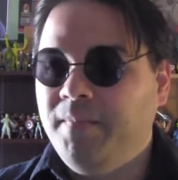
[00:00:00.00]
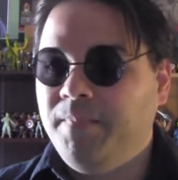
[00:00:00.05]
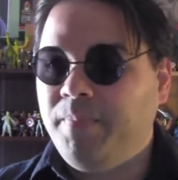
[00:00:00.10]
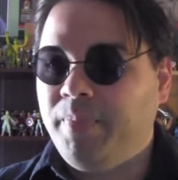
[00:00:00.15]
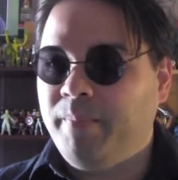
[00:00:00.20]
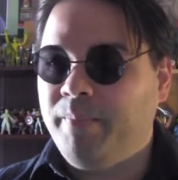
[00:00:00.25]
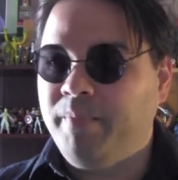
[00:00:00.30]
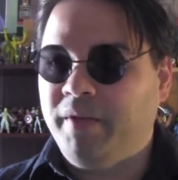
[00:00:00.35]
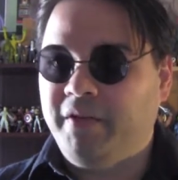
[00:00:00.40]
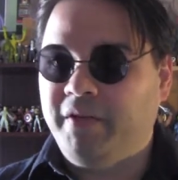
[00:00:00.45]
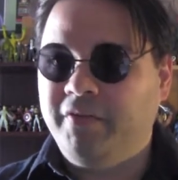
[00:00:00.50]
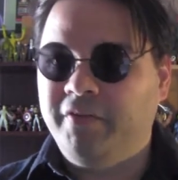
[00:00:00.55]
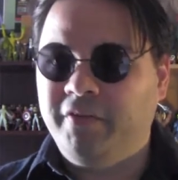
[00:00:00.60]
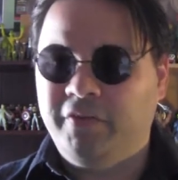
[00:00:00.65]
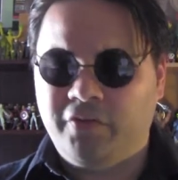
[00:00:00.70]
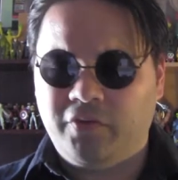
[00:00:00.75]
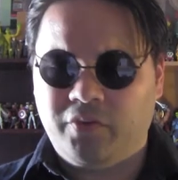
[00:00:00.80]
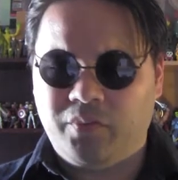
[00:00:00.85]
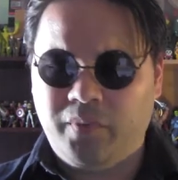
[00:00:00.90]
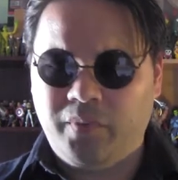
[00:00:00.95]

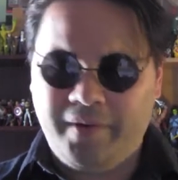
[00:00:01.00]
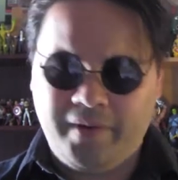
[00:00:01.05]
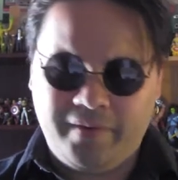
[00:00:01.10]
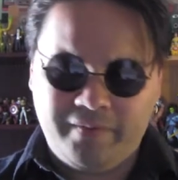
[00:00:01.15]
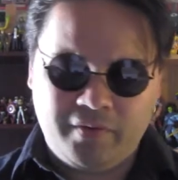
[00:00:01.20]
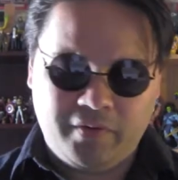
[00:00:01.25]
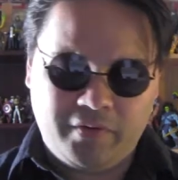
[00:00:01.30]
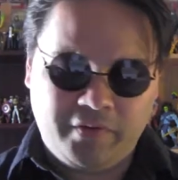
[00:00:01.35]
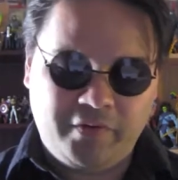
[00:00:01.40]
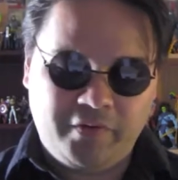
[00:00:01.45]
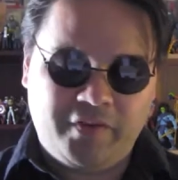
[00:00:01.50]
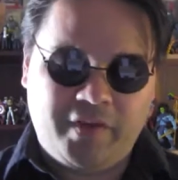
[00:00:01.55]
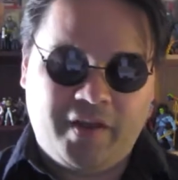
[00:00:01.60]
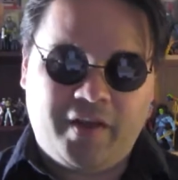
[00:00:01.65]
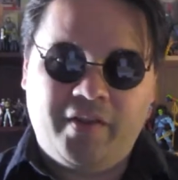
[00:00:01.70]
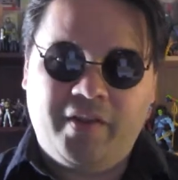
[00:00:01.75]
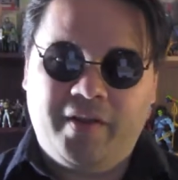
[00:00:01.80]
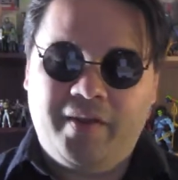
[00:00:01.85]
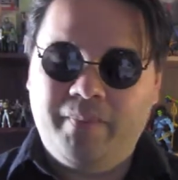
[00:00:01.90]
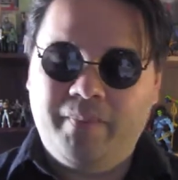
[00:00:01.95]
militants or whatever. At least they
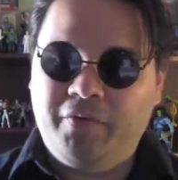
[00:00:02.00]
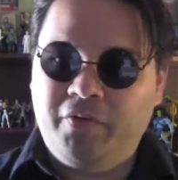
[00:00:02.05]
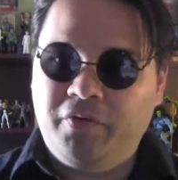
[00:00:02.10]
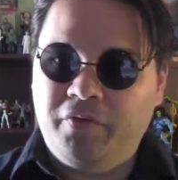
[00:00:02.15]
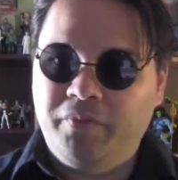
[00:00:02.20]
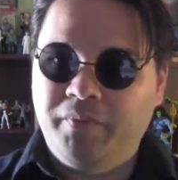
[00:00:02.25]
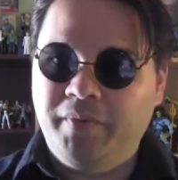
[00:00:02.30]
claim to.